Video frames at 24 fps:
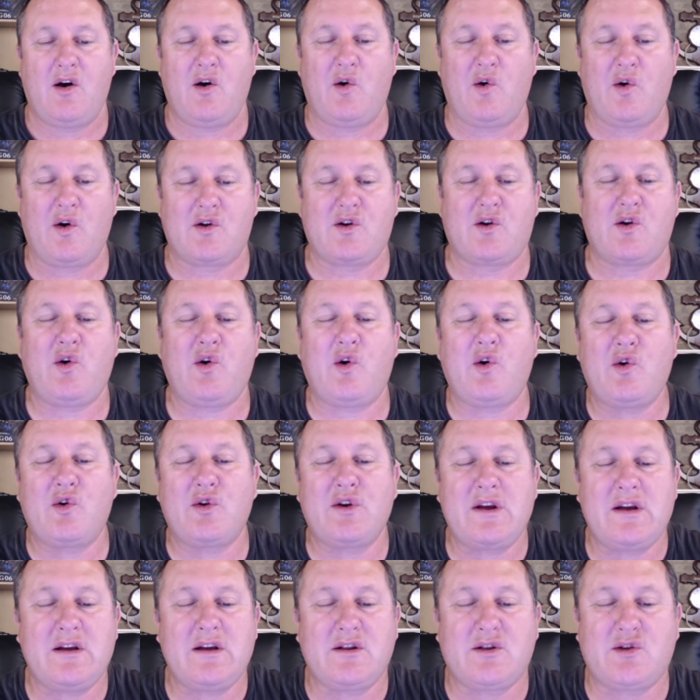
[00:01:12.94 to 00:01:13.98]

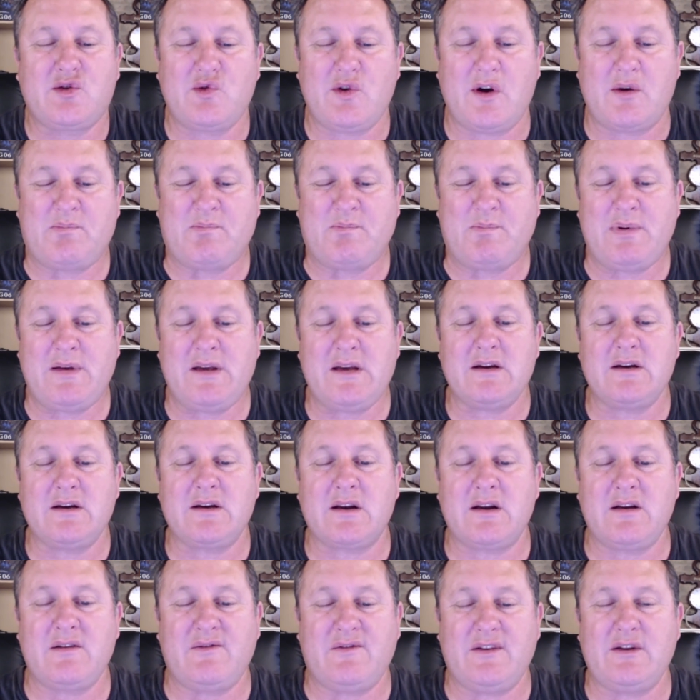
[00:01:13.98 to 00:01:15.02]
According to a
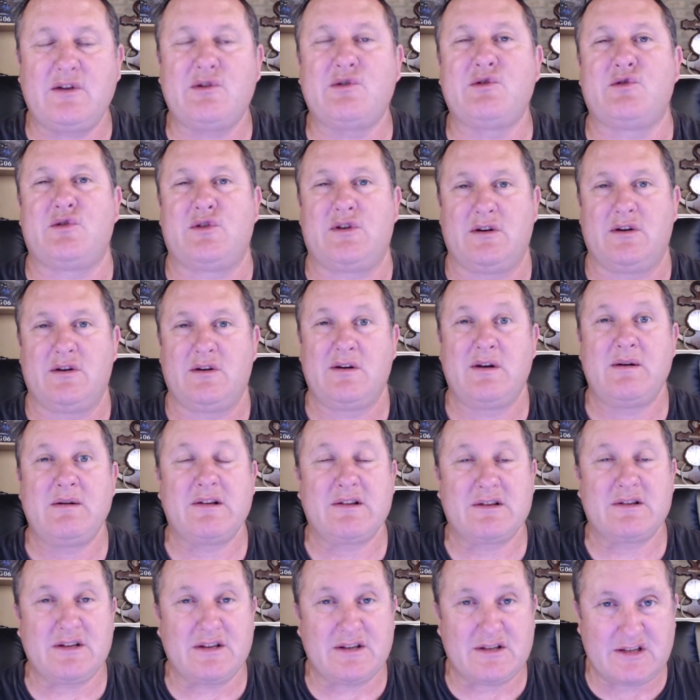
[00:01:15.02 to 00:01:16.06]
peer-reviewed,
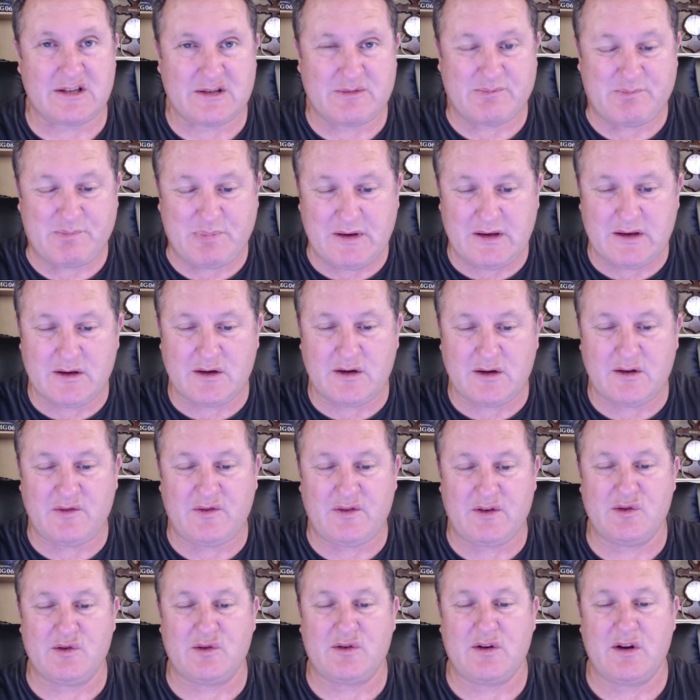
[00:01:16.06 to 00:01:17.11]
this is
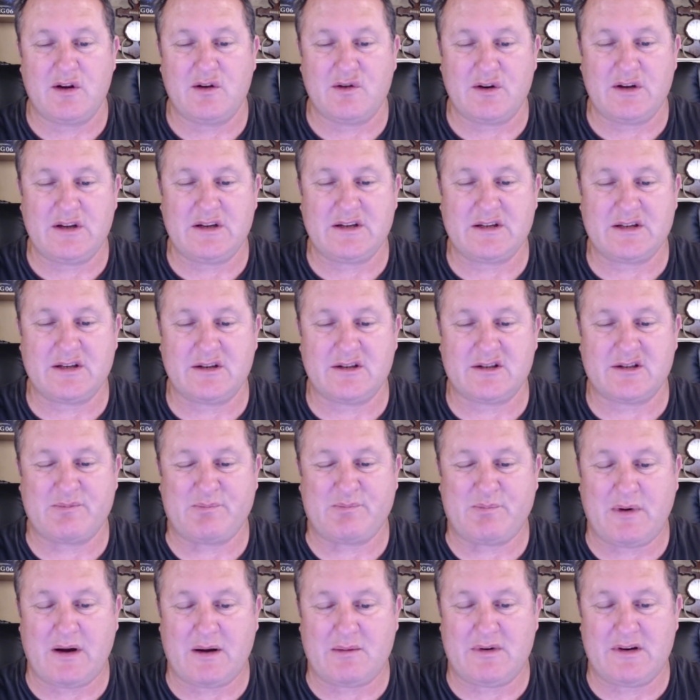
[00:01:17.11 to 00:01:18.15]
peer-reviewed research
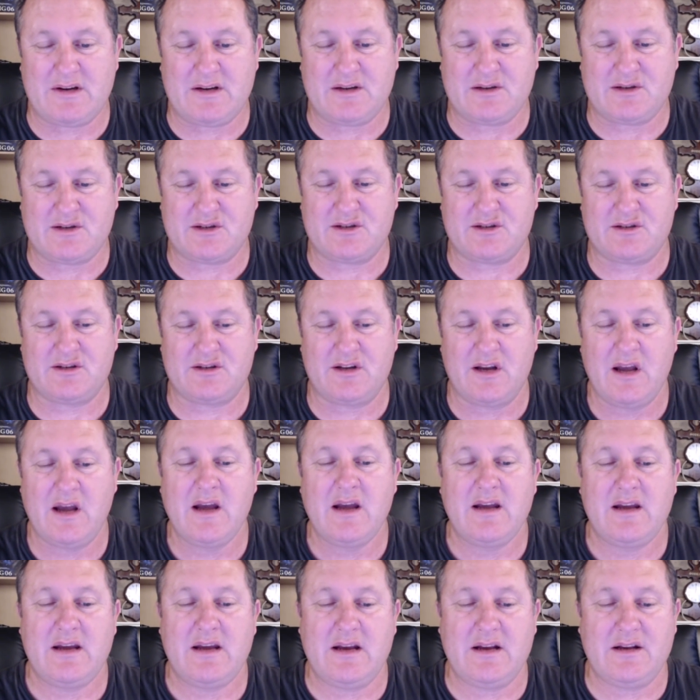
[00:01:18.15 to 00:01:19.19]
published
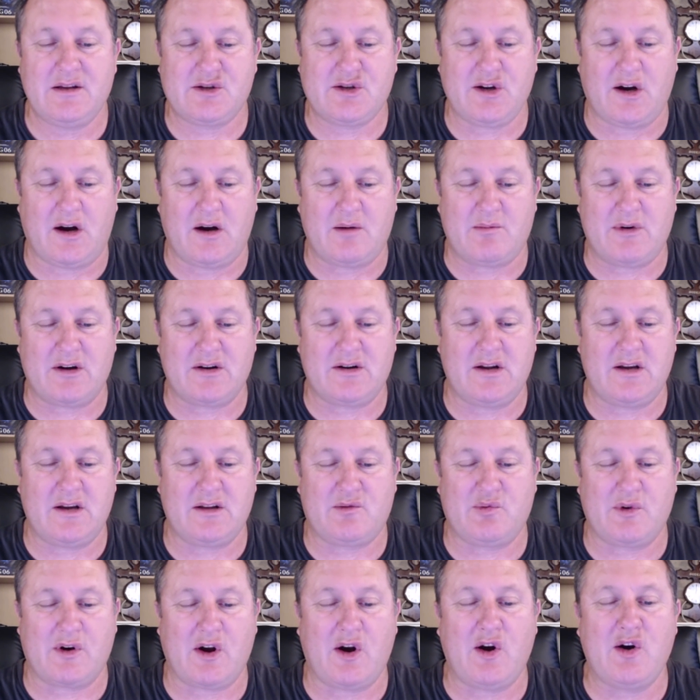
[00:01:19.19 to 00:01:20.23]
in JAMA
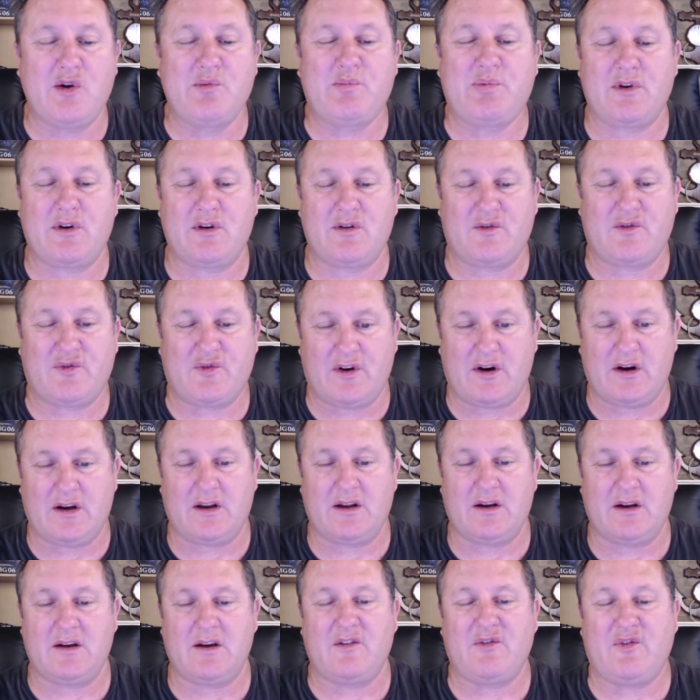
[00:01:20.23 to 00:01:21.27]
Network Open on
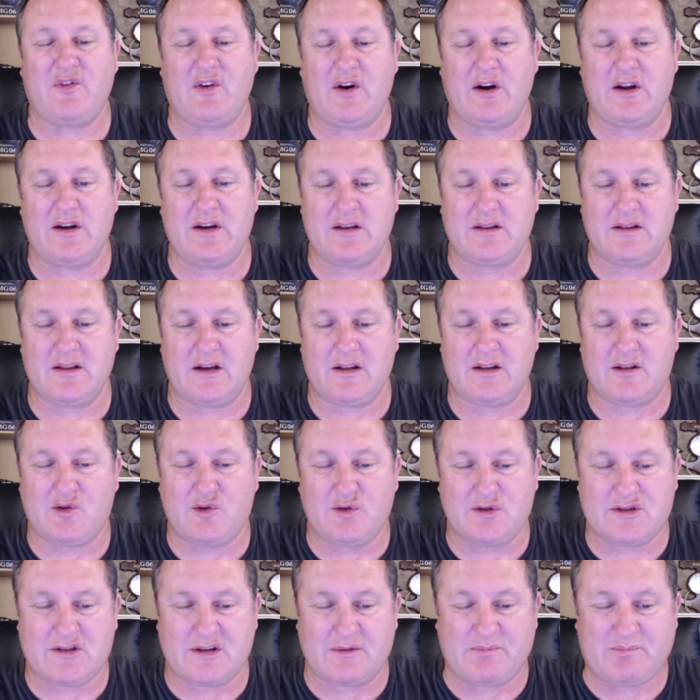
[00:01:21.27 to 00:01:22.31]
Friday, a finding that
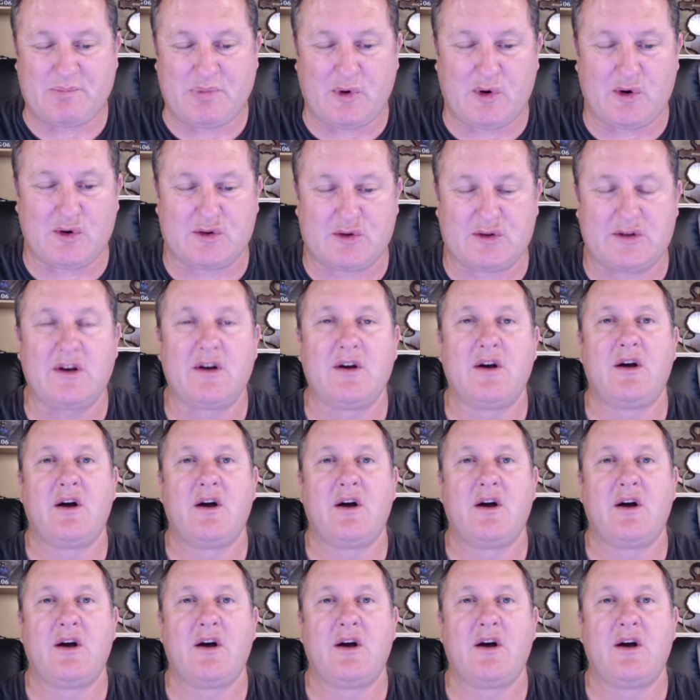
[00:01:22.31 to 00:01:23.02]
could support